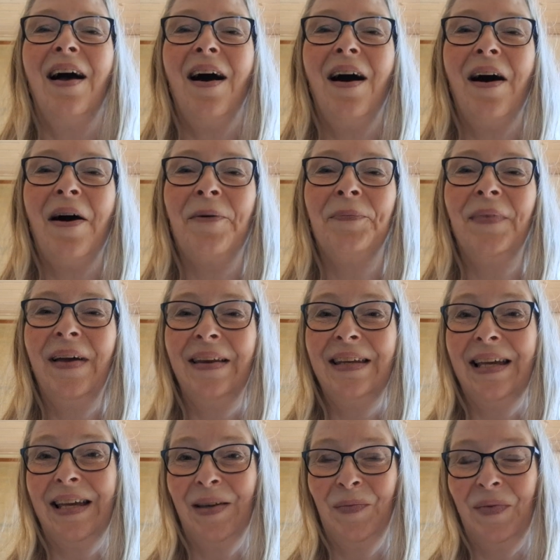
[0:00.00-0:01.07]
and
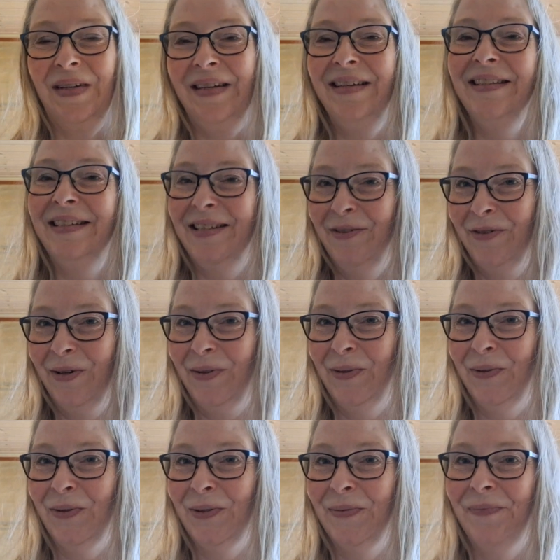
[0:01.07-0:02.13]
it can be
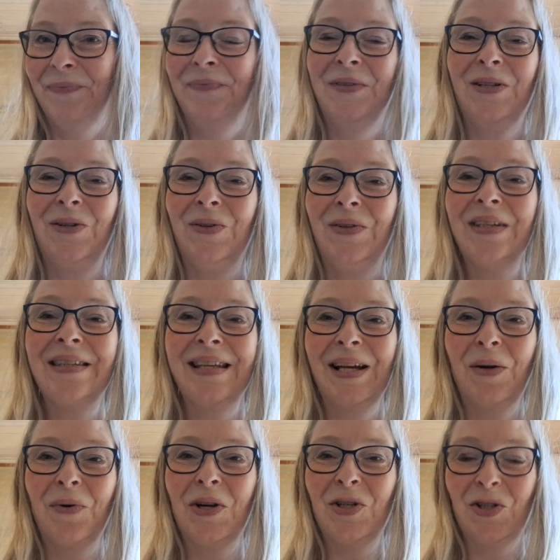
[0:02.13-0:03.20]
difficult to
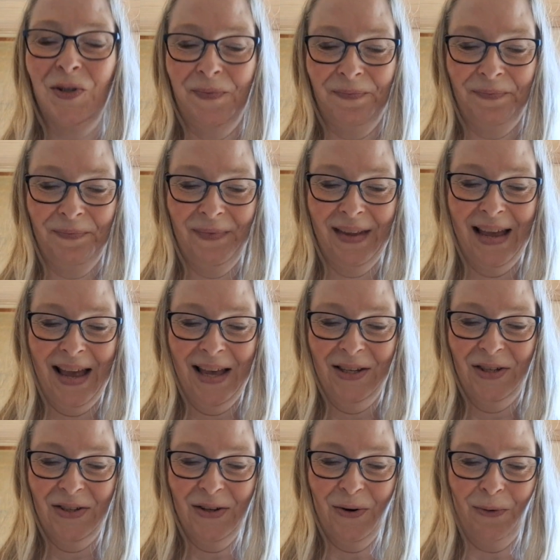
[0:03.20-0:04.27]
distinguish.
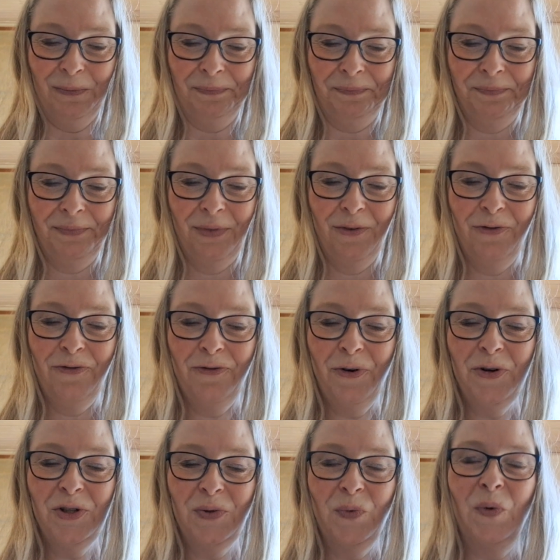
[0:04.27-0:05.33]
So,
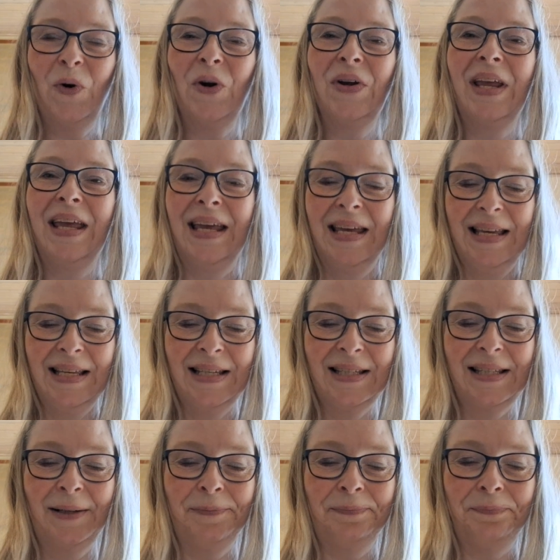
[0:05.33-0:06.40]
first word
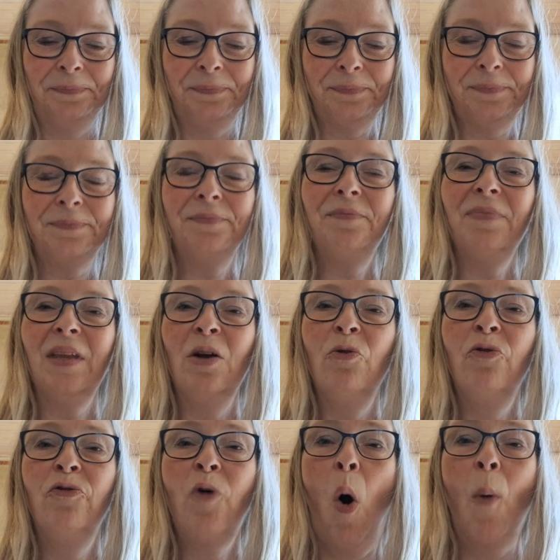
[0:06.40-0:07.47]
is
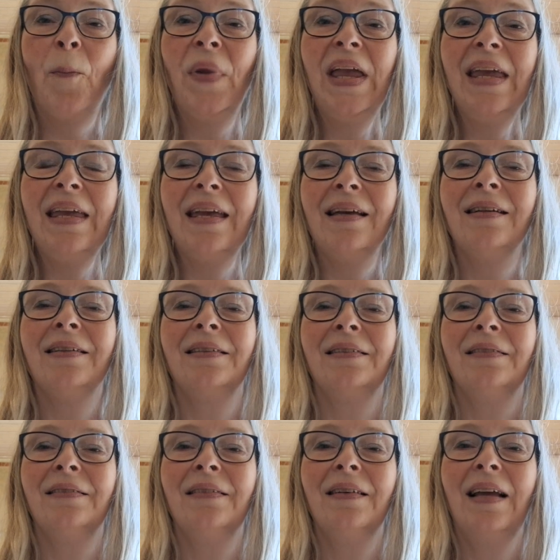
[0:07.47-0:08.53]
forbi
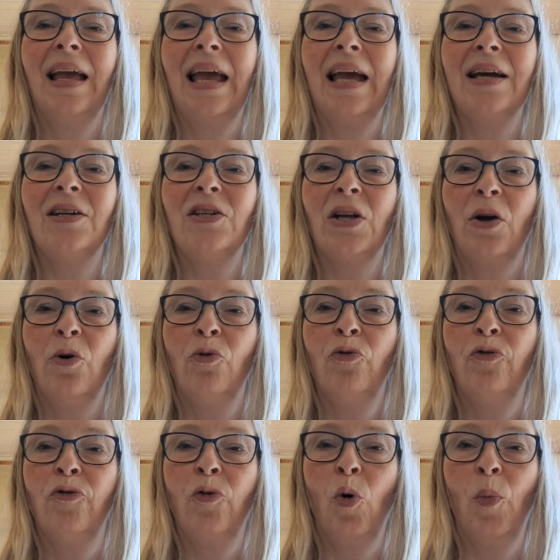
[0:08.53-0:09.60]
and
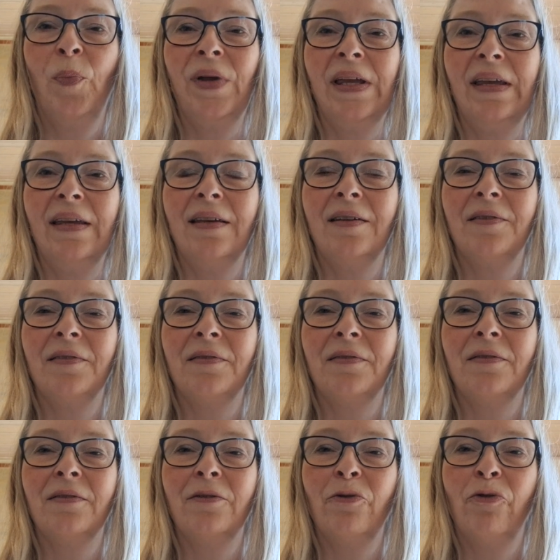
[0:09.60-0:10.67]
forbi.
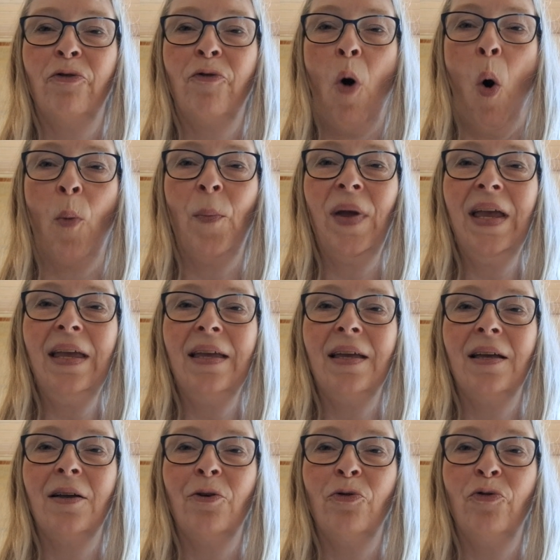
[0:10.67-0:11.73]
Forbi,
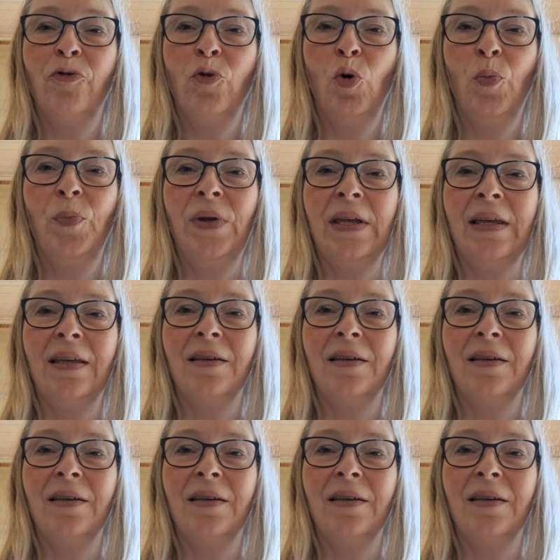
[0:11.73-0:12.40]
forbi.